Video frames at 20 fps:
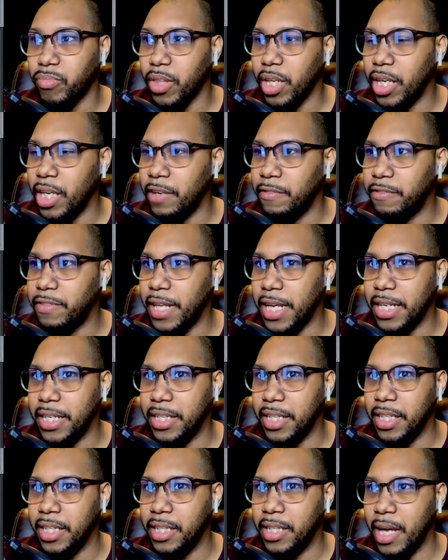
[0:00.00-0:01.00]
If they
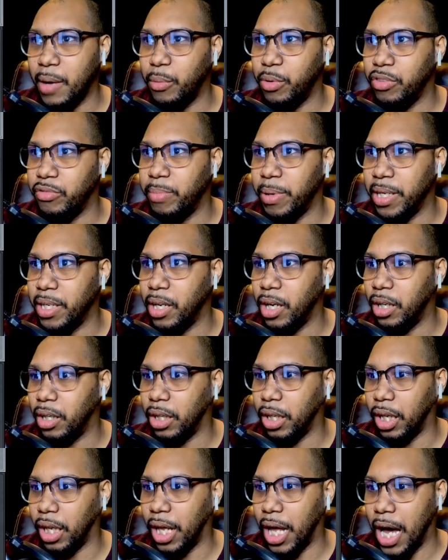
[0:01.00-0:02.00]
did, that would have been a
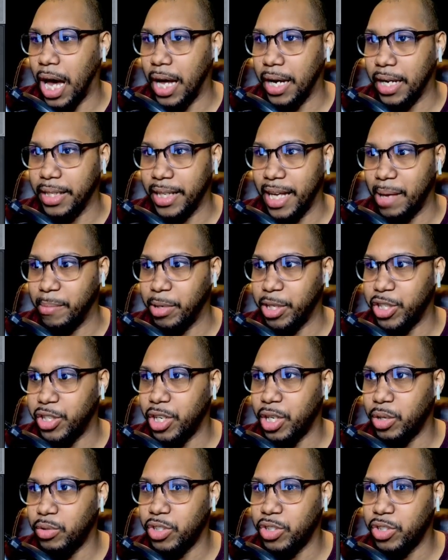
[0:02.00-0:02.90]
lot of damage though,